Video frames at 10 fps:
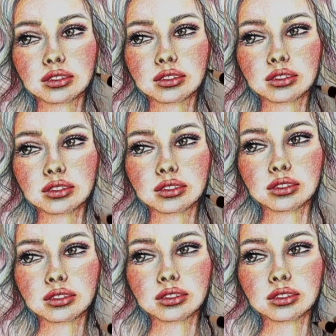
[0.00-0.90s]
Still
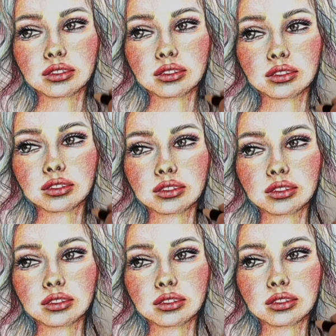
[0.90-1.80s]
using
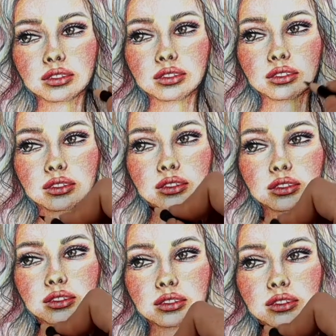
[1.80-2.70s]
very sharp
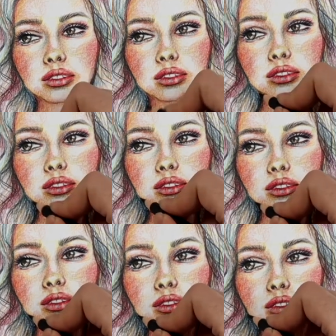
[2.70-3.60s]
black
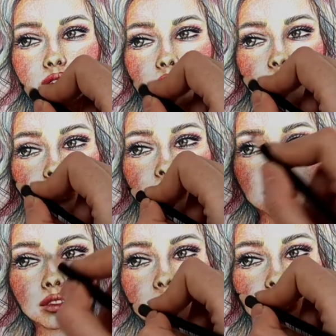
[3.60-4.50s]
to
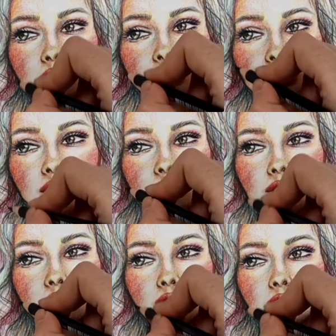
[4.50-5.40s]
make
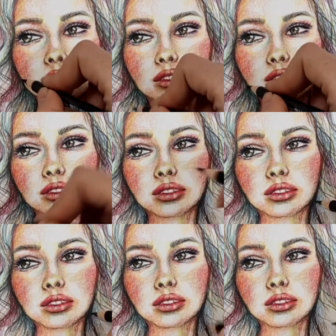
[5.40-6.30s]
sure the
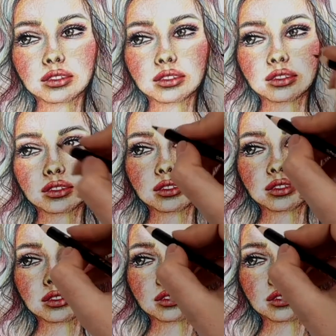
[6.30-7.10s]
outlines around the